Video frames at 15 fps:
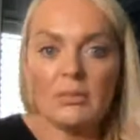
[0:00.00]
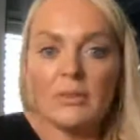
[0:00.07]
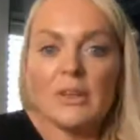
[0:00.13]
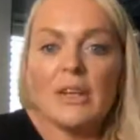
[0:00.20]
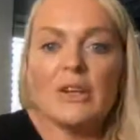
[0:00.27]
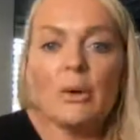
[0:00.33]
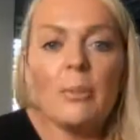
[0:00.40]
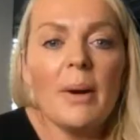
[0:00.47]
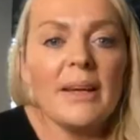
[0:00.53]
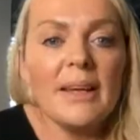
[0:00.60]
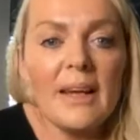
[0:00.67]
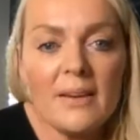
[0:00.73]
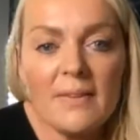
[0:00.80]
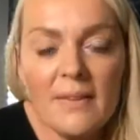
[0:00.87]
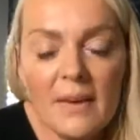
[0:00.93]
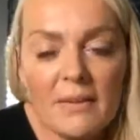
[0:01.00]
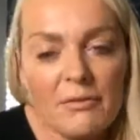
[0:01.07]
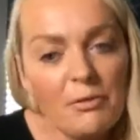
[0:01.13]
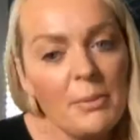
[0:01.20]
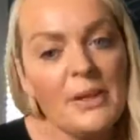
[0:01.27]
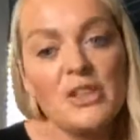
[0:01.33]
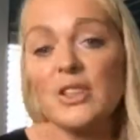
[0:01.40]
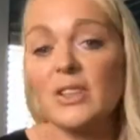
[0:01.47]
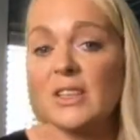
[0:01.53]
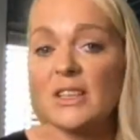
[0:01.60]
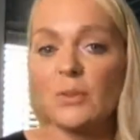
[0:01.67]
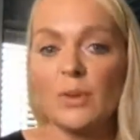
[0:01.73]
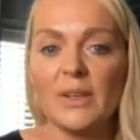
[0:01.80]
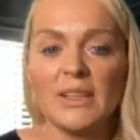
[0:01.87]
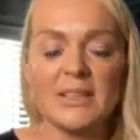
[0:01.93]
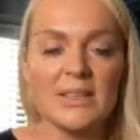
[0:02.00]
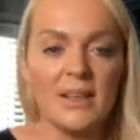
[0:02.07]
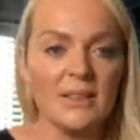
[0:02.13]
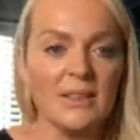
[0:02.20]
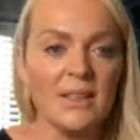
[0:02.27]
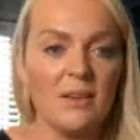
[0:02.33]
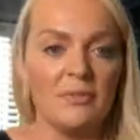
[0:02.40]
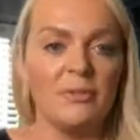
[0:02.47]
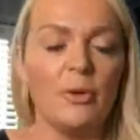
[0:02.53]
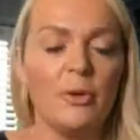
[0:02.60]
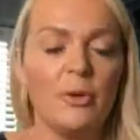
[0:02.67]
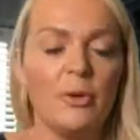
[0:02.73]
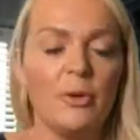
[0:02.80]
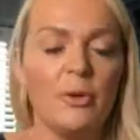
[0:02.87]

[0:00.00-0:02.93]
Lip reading: They don't mind getting that information. That's what they signed up for.